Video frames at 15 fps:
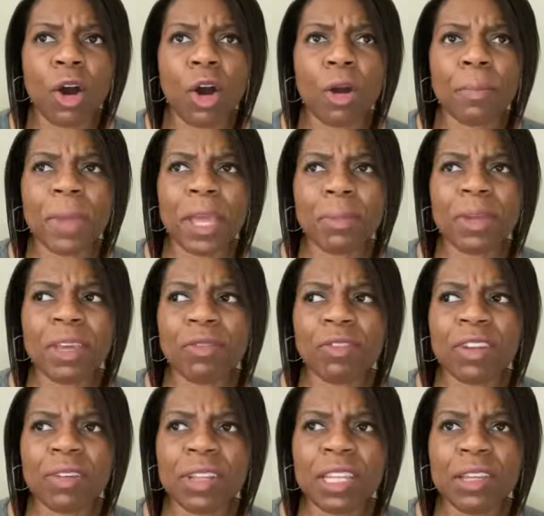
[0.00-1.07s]
or maybe
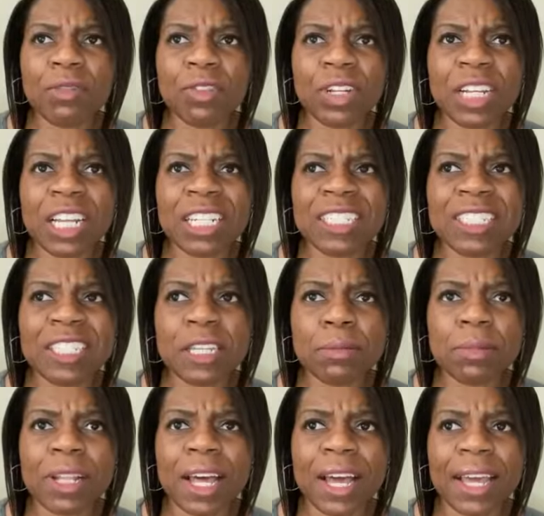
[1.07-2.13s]
even, even it
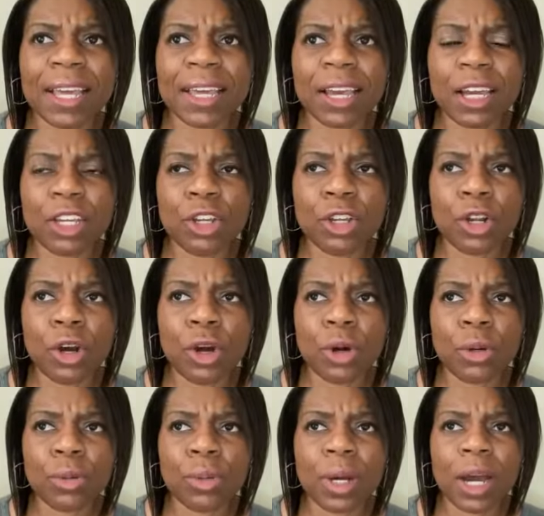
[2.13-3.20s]
seemed like you
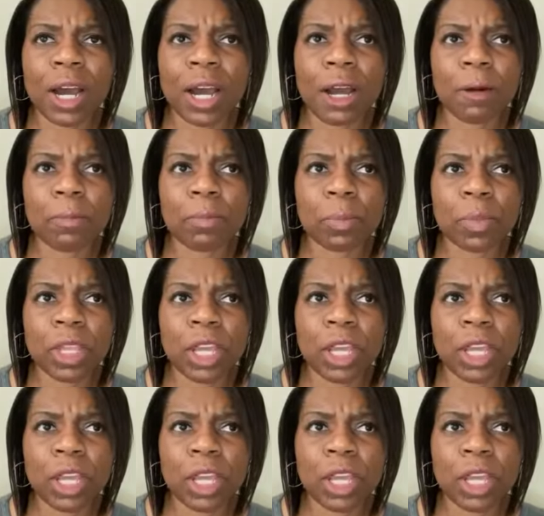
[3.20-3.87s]
know um,